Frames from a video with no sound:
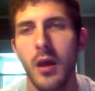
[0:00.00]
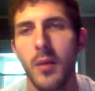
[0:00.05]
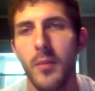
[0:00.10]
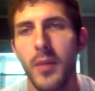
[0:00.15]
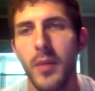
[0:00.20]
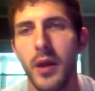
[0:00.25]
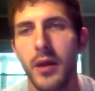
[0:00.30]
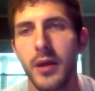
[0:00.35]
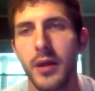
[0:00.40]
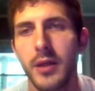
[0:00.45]

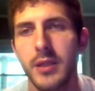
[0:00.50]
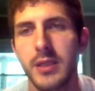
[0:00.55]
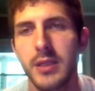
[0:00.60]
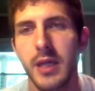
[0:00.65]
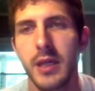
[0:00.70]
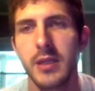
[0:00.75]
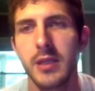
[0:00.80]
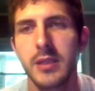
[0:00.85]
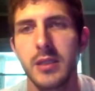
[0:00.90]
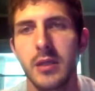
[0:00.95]
Mary
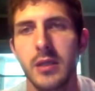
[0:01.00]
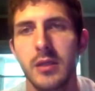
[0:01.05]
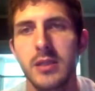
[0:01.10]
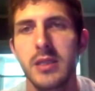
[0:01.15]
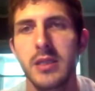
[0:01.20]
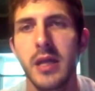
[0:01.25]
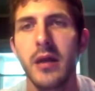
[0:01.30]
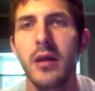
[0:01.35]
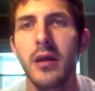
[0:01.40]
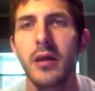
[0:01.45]
says,
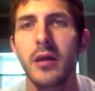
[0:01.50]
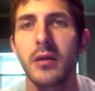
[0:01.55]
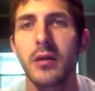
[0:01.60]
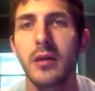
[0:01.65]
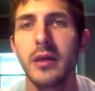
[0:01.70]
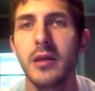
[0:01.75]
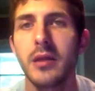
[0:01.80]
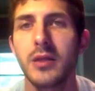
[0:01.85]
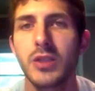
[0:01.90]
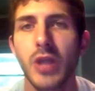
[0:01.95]
"Sarah could
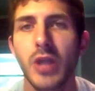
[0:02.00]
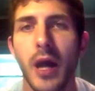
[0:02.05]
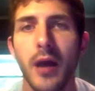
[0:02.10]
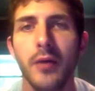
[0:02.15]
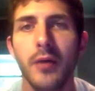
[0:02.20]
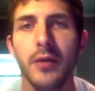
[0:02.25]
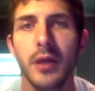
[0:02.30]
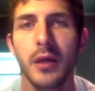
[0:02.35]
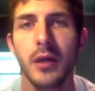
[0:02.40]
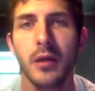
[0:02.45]
lead the
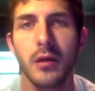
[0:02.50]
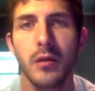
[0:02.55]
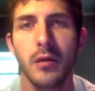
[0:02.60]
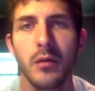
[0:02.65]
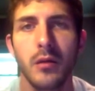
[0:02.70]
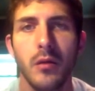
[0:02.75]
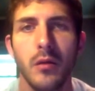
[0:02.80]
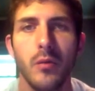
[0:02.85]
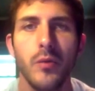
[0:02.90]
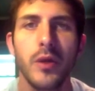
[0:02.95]
child here.
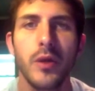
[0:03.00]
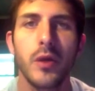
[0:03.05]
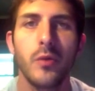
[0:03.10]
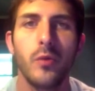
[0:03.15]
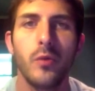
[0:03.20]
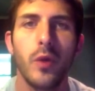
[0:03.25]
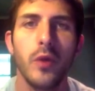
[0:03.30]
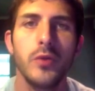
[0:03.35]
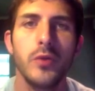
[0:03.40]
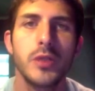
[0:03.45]
We
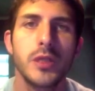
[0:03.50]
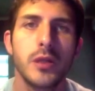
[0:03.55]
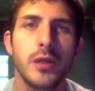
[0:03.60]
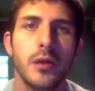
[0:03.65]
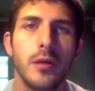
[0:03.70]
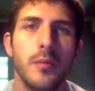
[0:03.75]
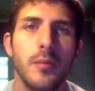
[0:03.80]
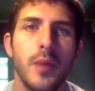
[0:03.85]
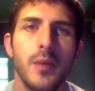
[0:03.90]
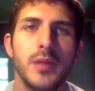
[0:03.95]
could roast
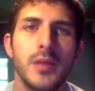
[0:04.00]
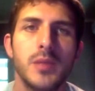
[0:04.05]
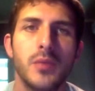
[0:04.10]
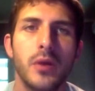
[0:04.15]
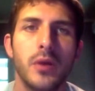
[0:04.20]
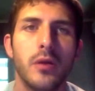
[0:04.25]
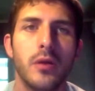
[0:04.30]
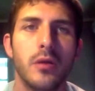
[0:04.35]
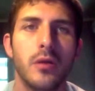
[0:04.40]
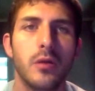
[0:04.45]
her, maybe
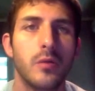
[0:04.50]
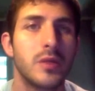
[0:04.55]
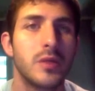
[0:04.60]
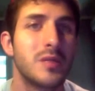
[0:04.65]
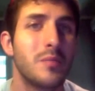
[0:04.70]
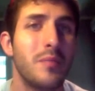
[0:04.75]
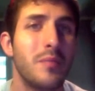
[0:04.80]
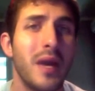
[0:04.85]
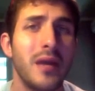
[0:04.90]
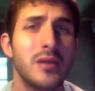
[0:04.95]
sprinkle her with
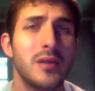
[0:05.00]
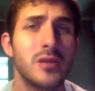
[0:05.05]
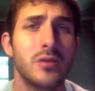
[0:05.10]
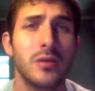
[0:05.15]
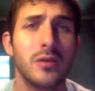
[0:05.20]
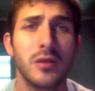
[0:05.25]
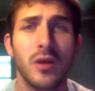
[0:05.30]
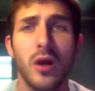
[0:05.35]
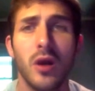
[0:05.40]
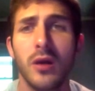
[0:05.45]
some
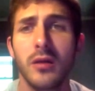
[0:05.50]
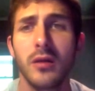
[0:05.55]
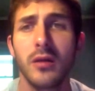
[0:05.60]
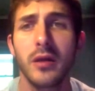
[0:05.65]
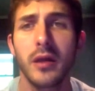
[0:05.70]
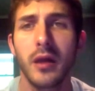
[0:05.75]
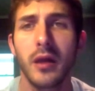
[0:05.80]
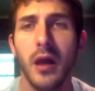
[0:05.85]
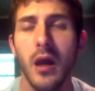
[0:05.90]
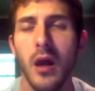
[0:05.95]
basil and
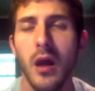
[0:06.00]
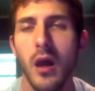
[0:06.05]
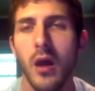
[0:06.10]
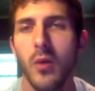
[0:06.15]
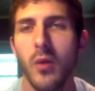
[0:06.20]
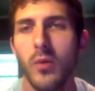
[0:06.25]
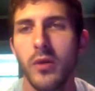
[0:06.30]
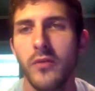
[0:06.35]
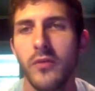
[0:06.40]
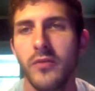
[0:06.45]
garlic."
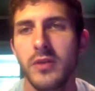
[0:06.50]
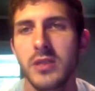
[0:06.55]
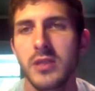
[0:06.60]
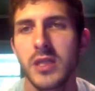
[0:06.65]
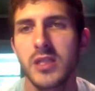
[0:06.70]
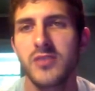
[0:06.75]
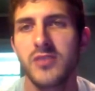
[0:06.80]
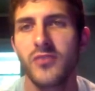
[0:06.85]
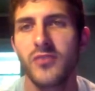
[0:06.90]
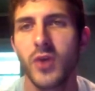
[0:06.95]
Winifred
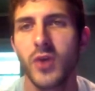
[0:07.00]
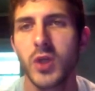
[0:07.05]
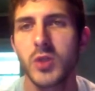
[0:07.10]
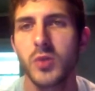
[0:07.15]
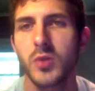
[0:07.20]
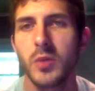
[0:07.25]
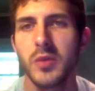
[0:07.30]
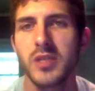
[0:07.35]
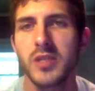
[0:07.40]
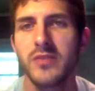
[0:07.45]
says, "First
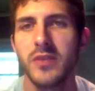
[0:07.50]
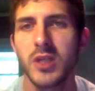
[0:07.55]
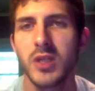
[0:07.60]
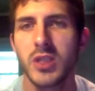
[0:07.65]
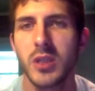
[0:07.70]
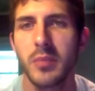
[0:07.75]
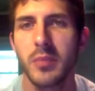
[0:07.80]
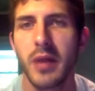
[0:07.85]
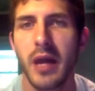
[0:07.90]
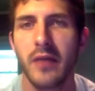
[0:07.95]
we must
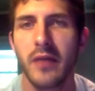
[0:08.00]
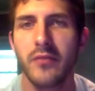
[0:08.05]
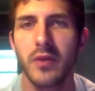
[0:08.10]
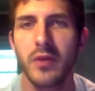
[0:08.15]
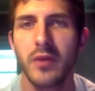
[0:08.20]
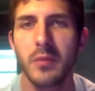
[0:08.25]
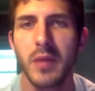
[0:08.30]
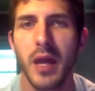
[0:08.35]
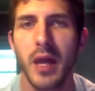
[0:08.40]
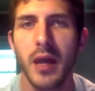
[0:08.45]
finish the black
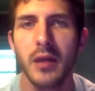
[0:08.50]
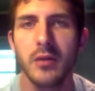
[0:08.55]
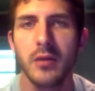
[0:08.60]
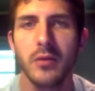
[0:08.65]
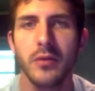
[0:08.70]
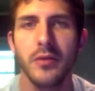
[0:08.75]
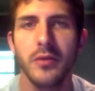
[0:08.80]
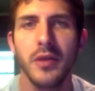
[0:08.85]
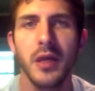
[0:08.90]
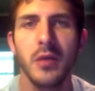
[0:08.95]
flame
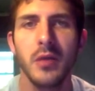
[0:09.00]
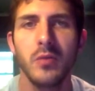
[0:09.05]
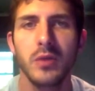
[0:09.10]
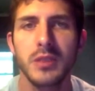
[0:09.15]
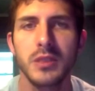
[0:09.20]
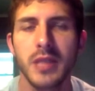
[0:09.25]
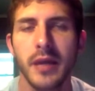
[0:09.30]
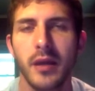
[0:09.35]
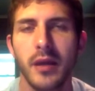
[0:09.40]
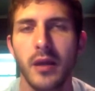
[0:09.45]
candle, then we'll
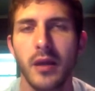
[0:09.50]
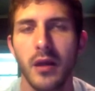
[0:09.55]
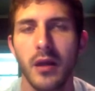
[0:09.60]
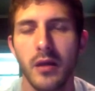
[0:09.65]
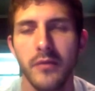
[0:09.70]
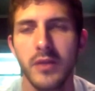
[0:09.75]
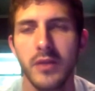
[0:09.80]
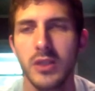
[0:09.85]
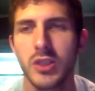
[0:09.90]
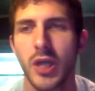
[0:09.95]
take care
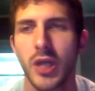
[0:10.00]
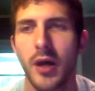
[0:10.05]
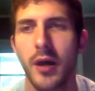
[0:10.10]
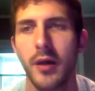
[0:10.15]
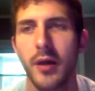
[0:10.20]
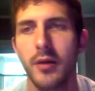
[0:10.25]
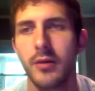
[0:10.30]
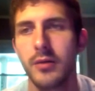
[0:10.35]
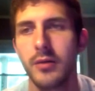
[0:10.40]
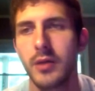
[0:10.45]
of the
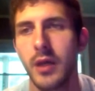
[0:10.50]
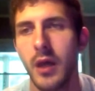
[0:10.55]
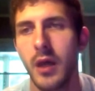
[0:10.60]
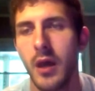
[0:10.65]
child."